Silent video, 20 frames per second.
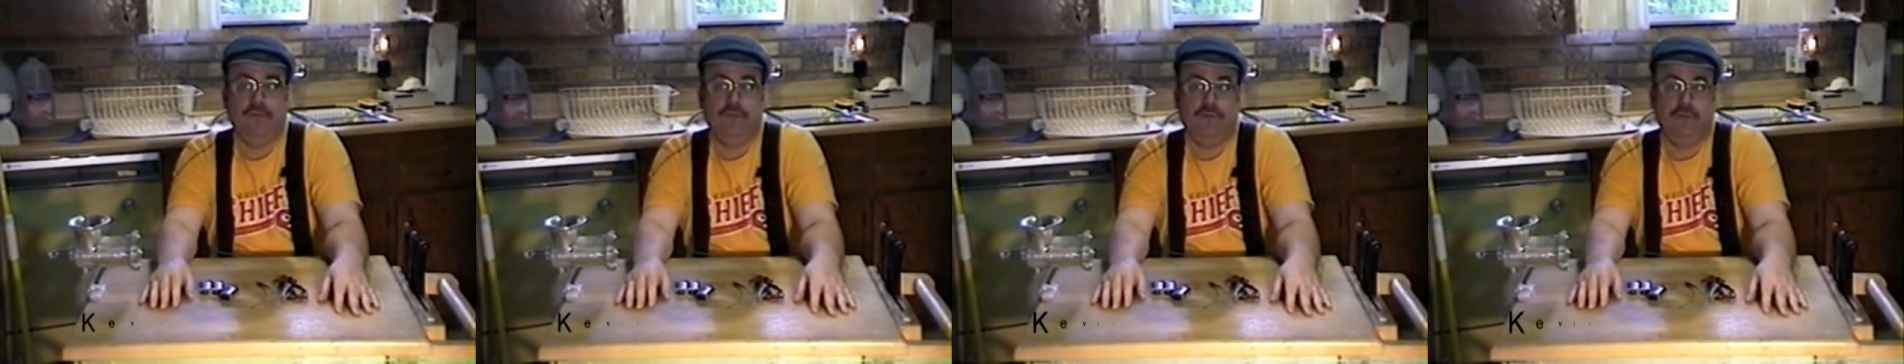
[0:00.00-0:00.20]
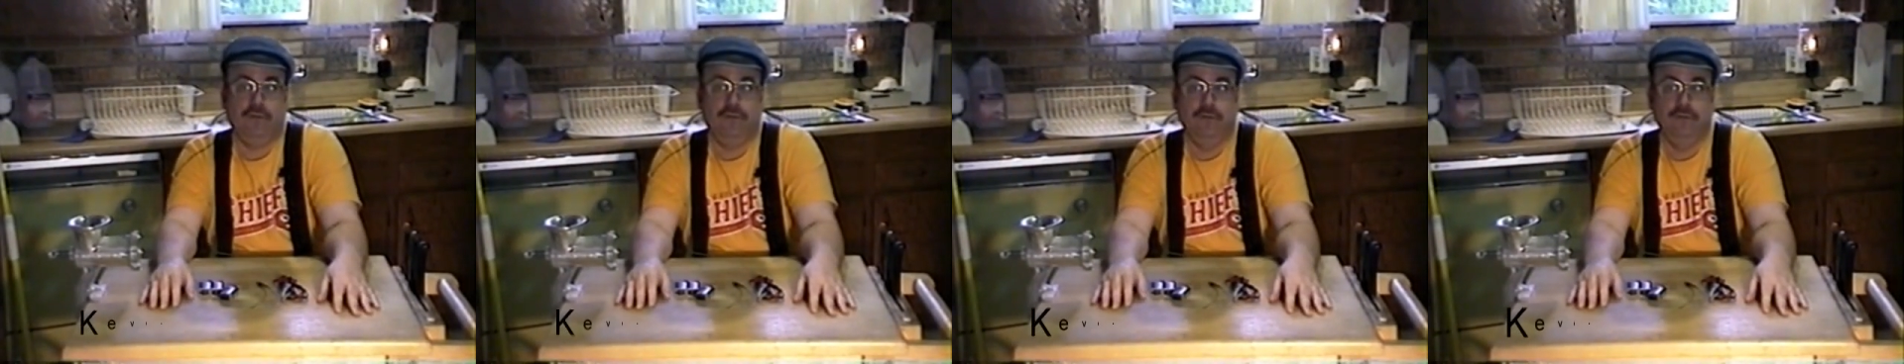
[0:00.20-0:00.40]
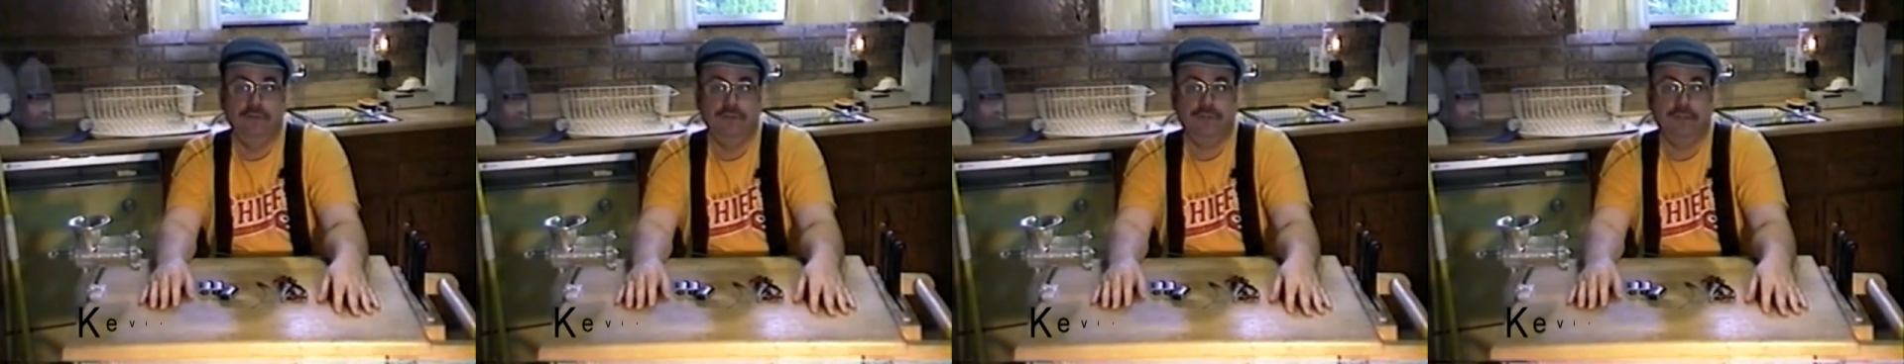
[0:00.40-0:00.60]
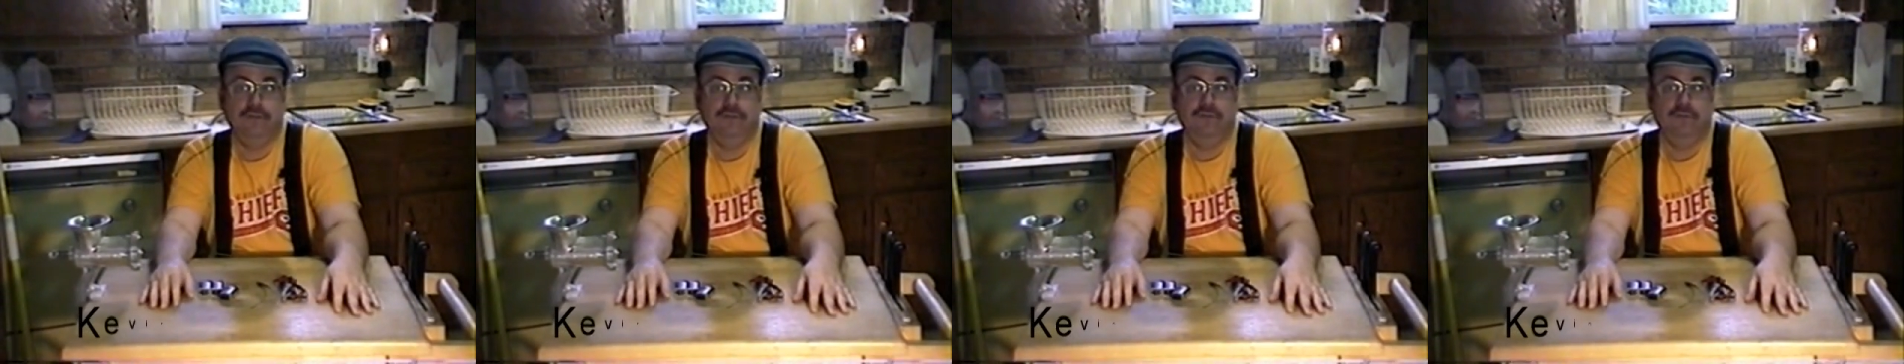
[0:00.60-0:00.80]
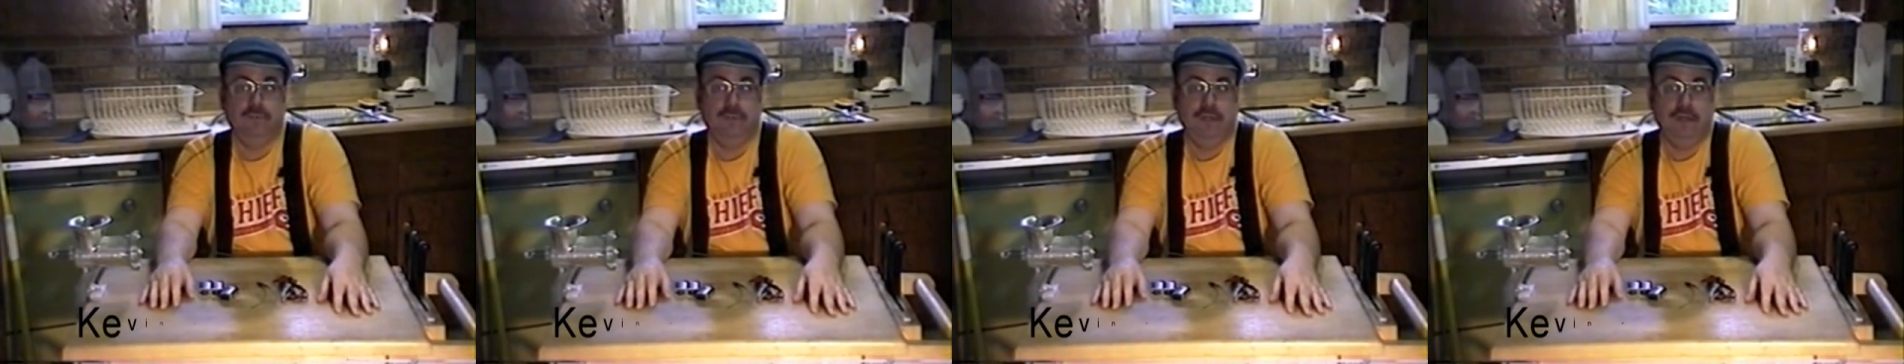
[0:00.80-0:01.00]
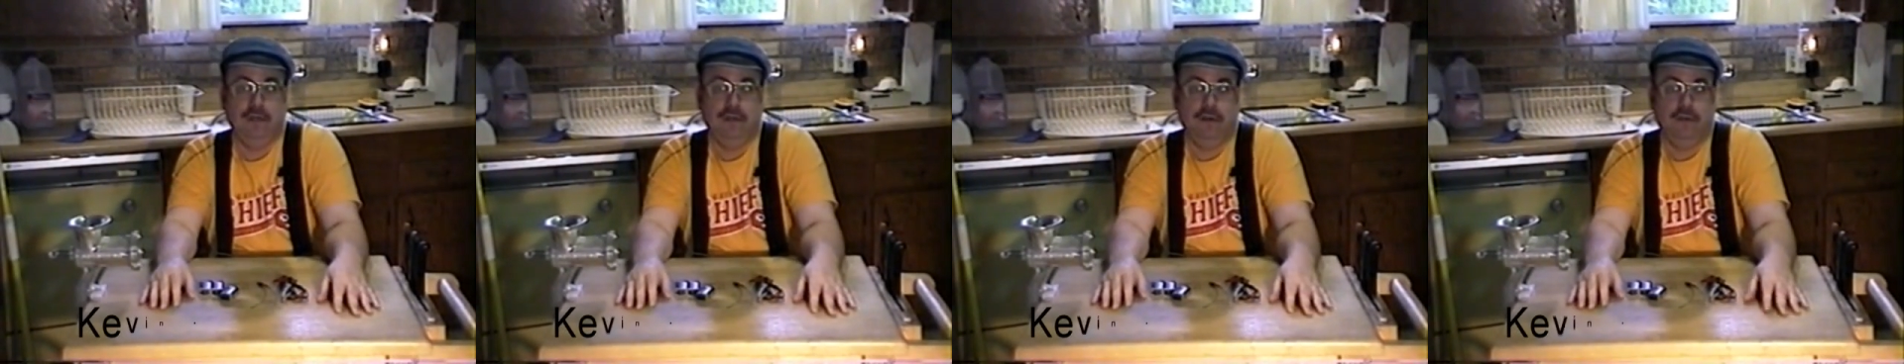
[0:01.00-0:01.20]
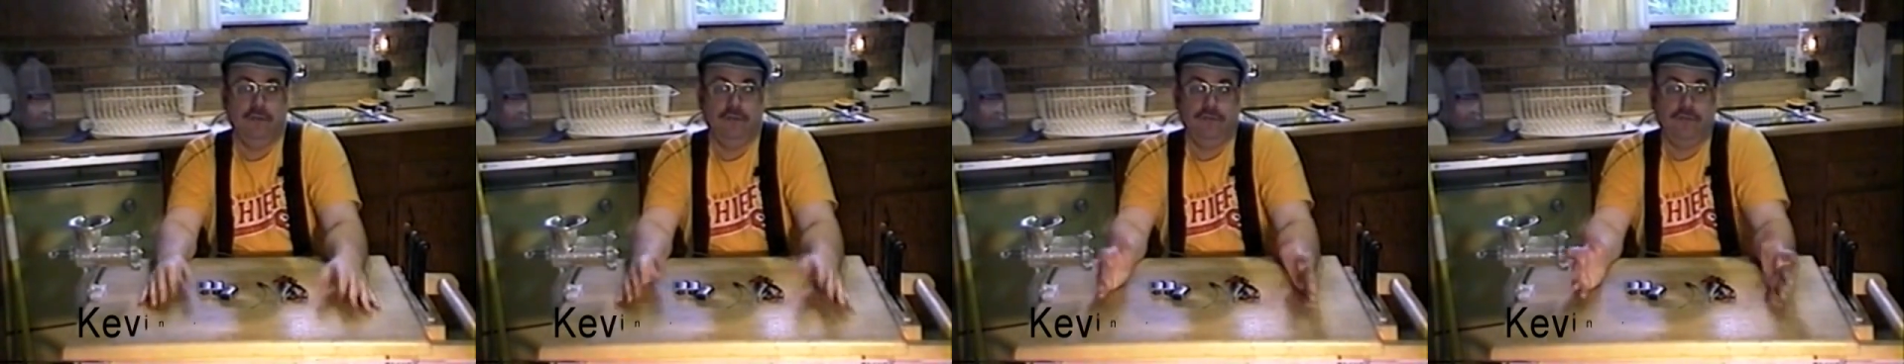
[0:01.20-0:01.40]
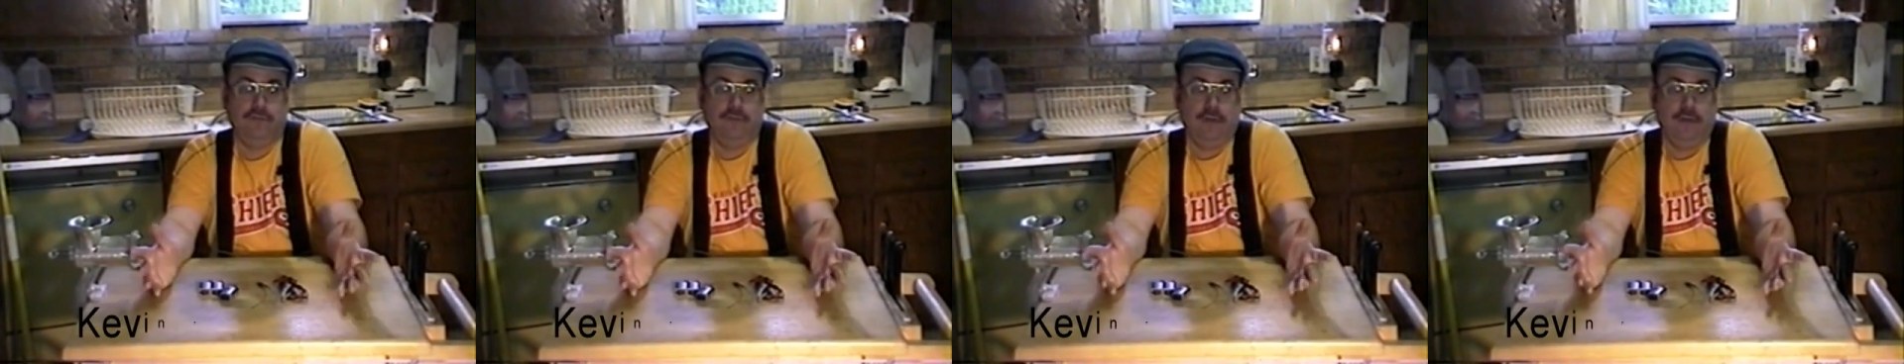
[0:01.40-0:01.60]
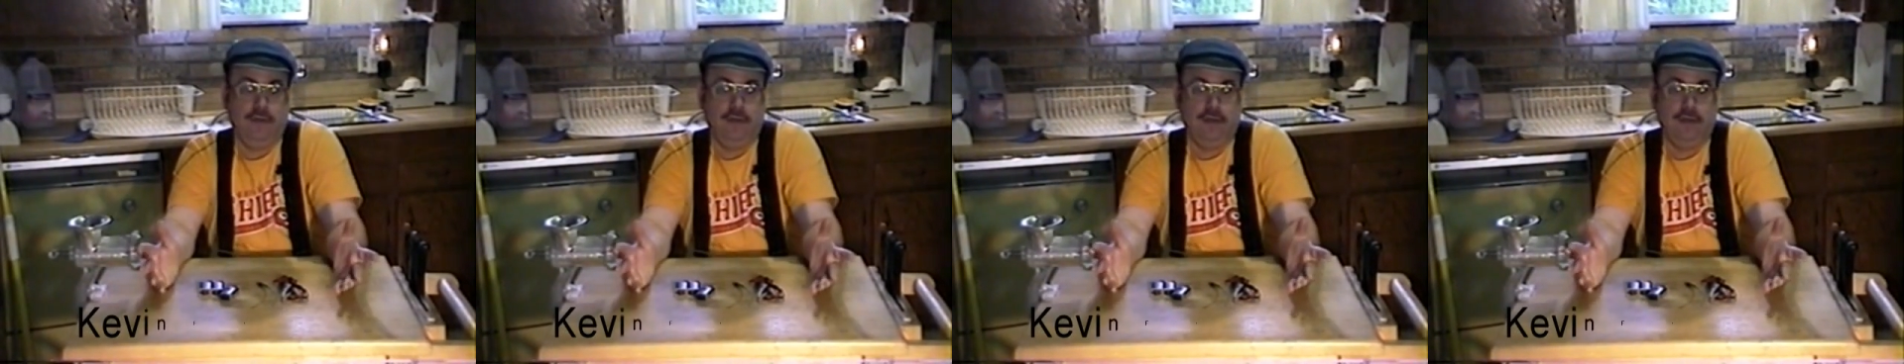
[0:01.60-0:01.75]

solutions, because